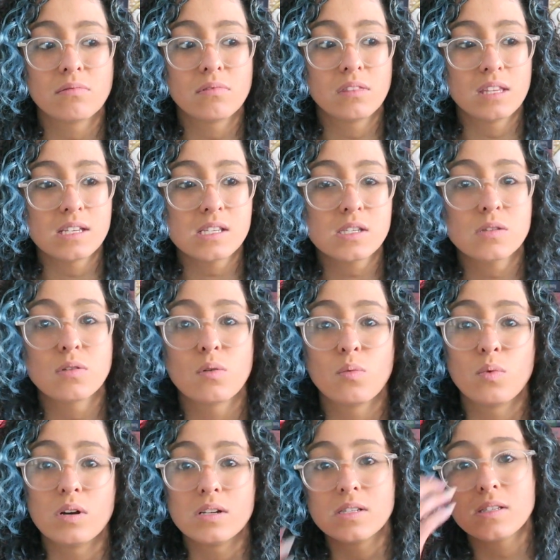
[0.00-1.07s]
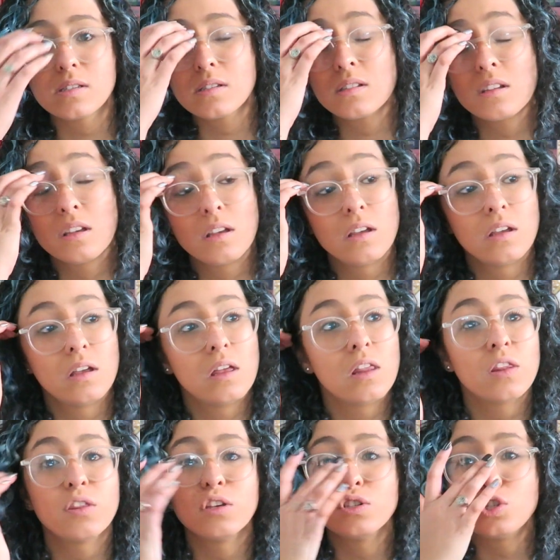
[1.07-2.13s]
this was
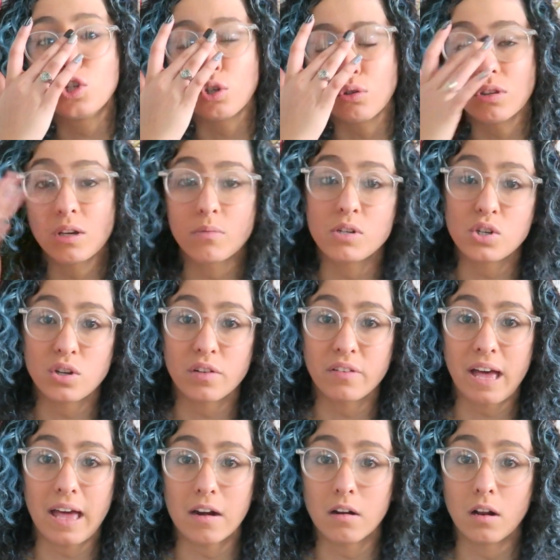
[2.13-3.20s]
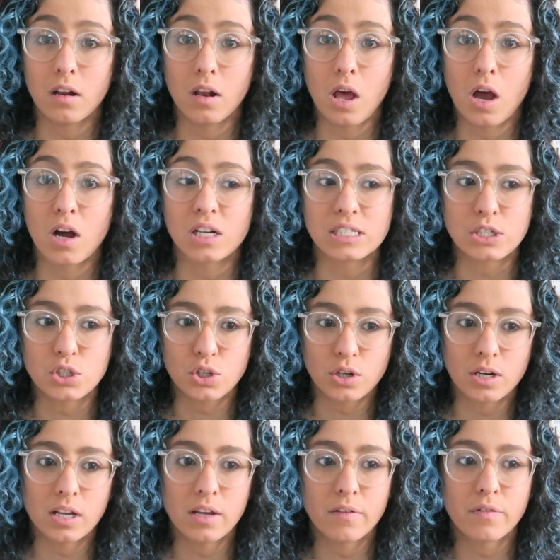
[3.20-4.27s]
the Jude that we should have had all along,
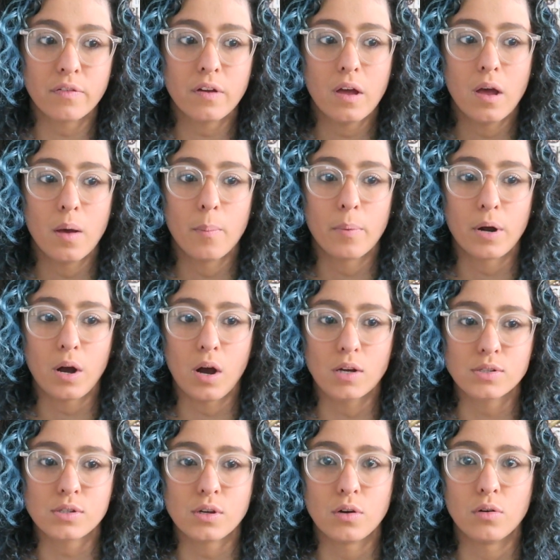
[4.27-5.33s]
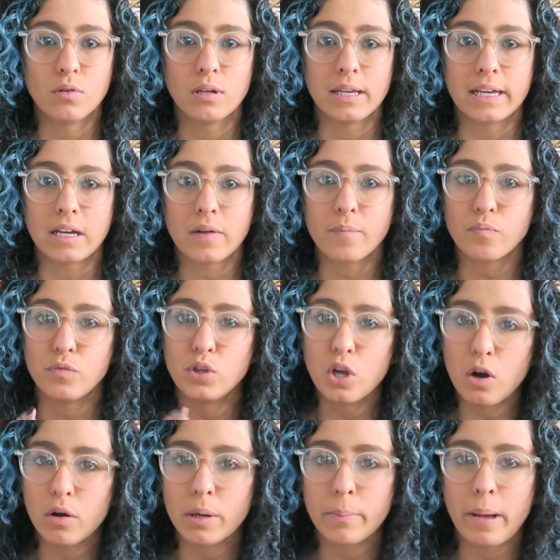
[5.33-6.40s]
assertive, but also like
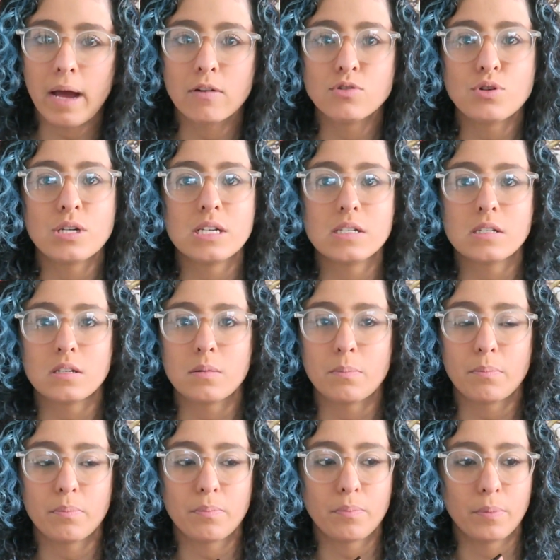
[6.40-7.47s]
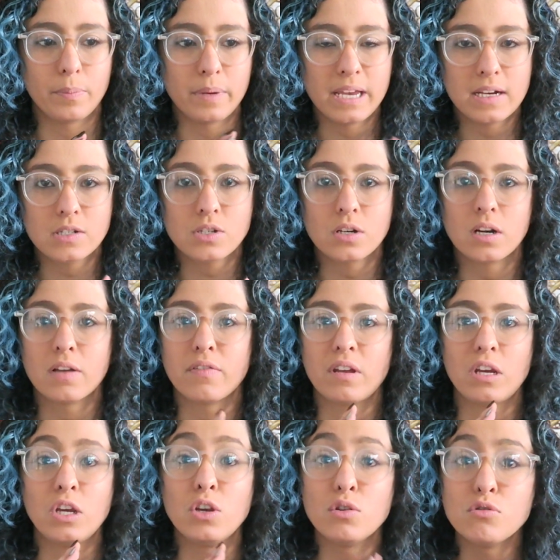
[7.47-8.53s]
knowing boundaries, being assertive
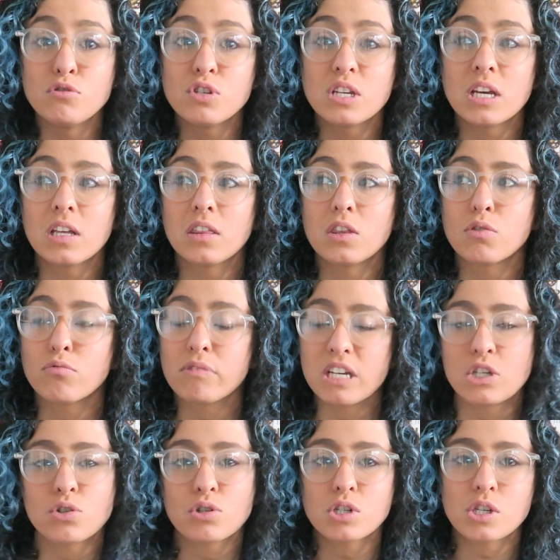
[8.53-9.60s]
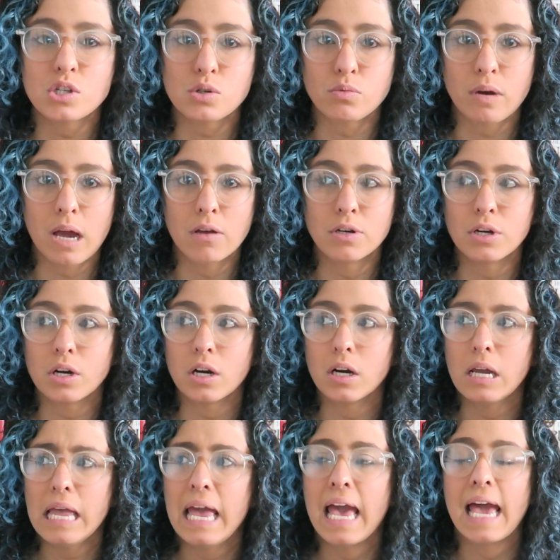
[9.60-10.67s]
and using the resources around
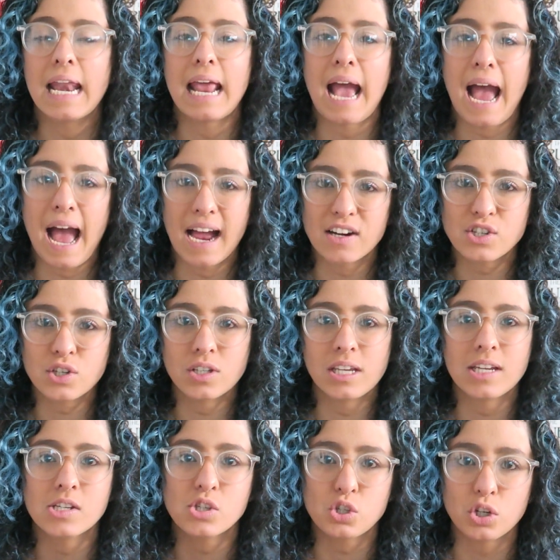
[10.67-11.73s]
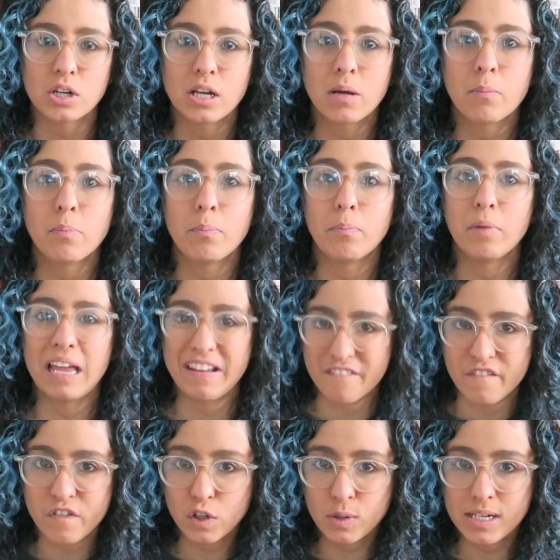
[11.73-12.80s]
her and actually asserting
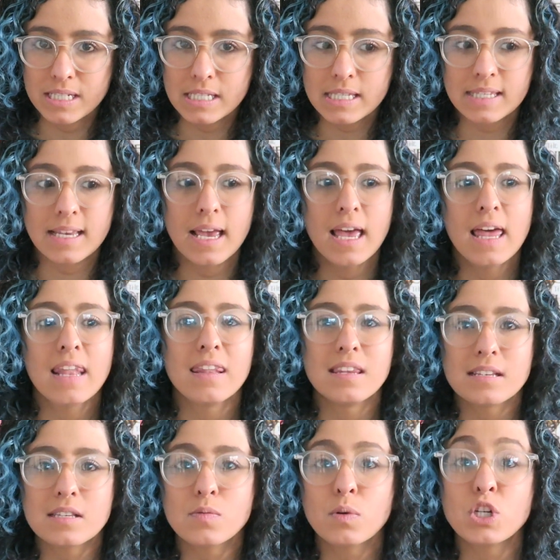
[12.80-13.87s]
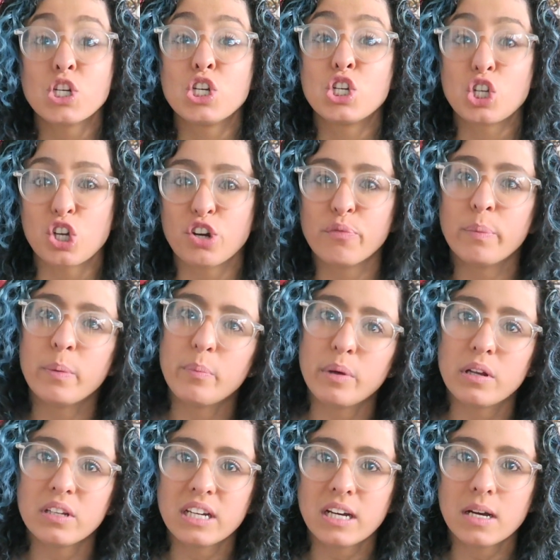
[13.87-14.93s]
influence. This is what she should have been
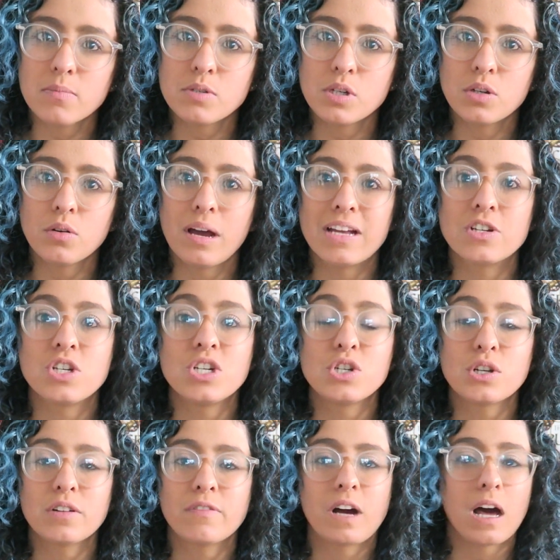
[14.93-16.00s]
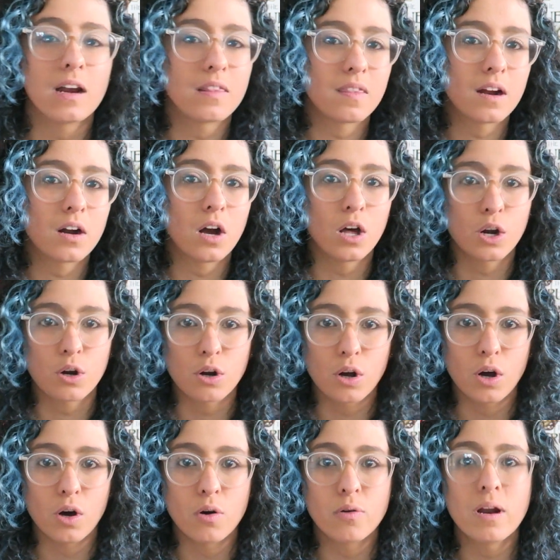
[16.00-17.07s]
building up to, and she should have gotten there on her
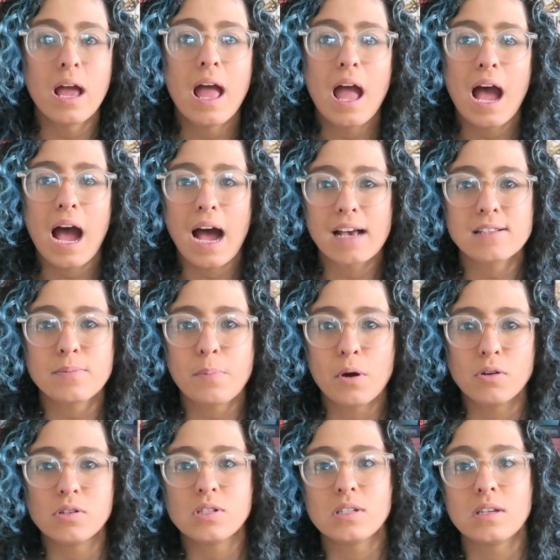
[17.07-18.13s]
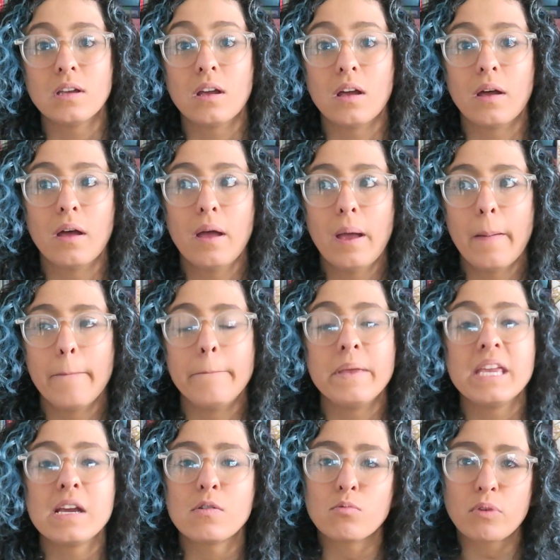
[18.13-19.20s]
own, as opposed to
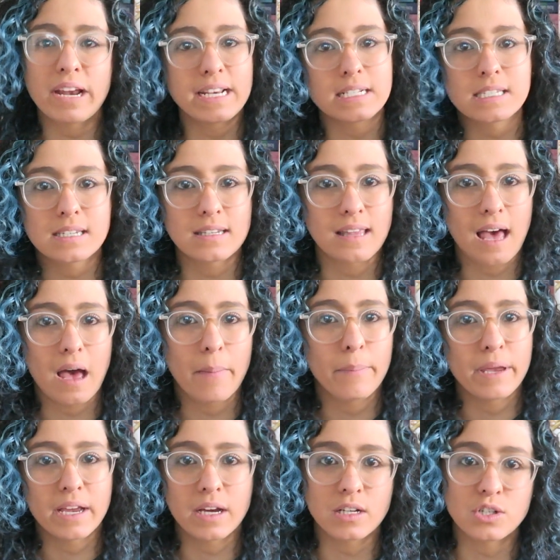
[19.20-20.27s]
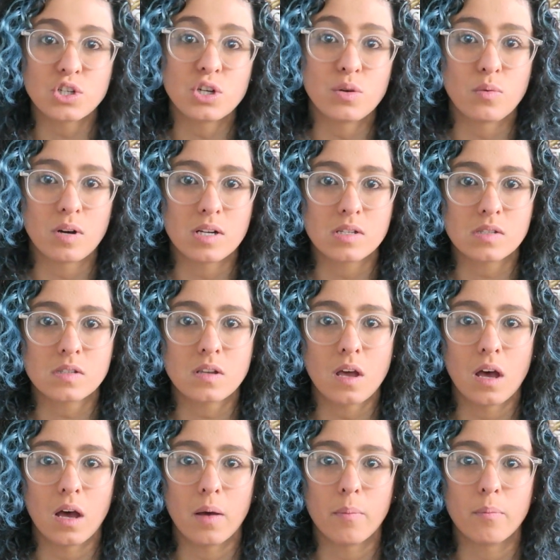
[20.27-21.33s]
being raised to that because she was
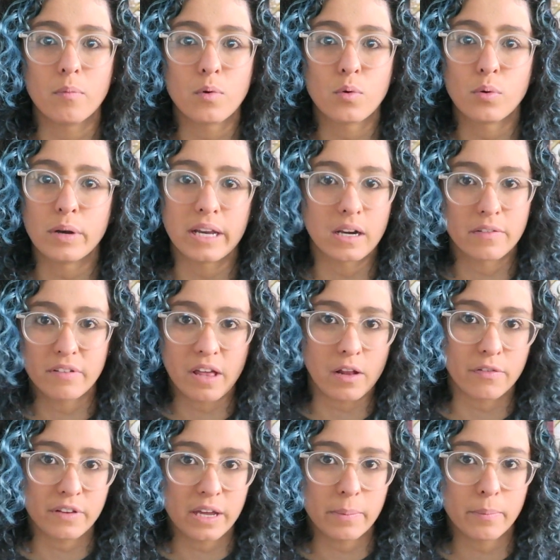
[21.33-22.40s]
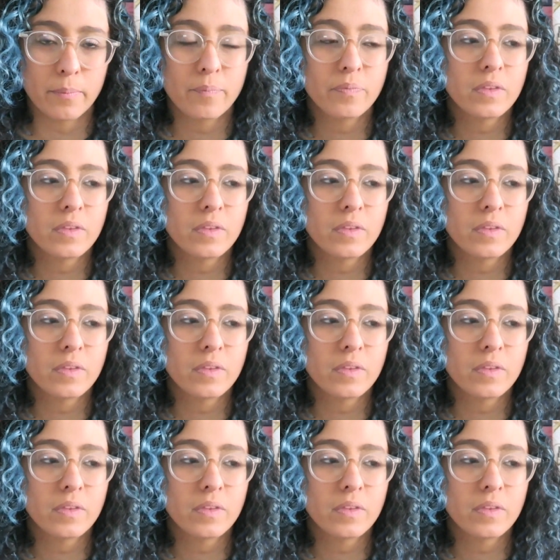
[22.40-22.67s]
Queen of Elfhame.